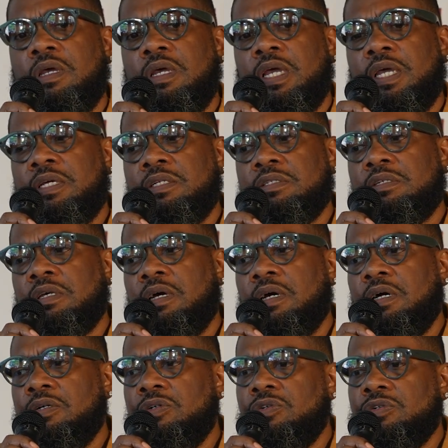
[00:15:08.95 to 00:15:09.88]
and
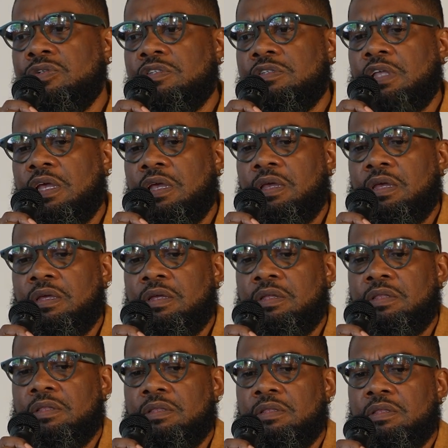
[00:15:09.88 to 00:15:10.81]
to
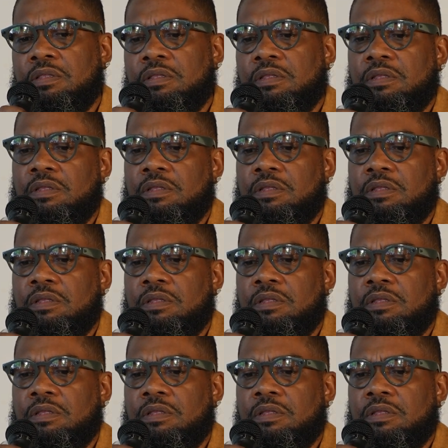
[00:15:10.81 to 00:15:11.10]
understand